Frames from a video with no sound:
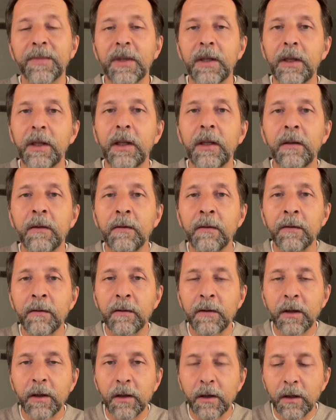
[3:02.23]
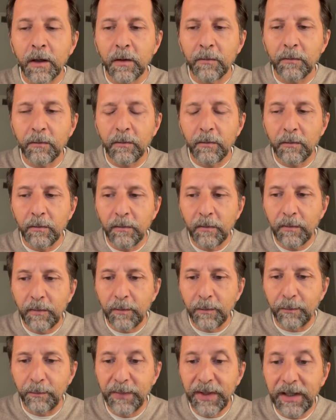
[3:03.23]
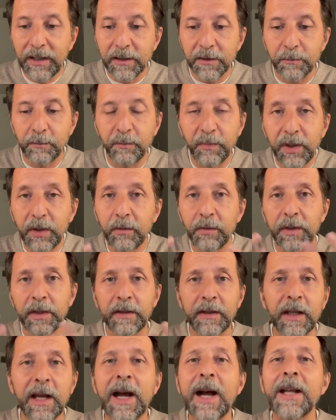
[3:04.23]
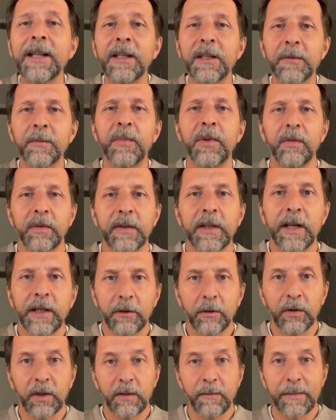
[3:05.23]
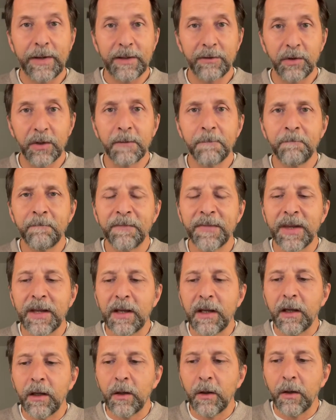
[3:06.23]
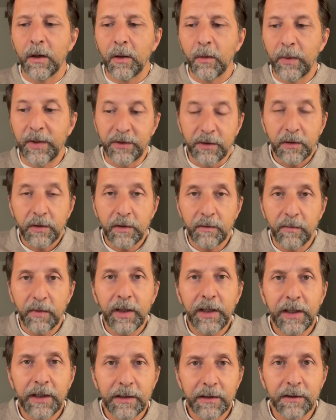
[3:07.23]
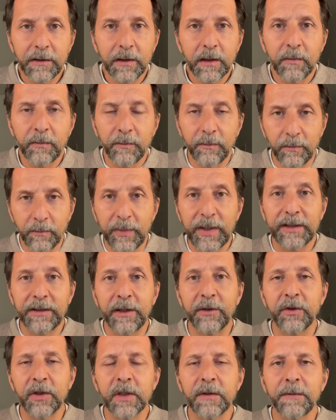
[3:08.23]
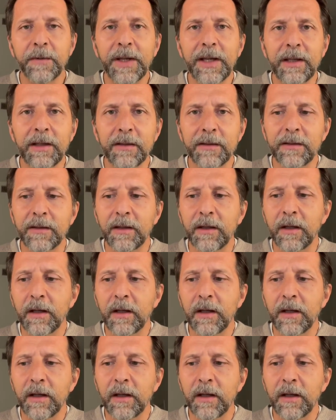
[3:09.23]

in the biggest beauty, in the highest beauty that he could imagine, which is uh, Beatrice's face.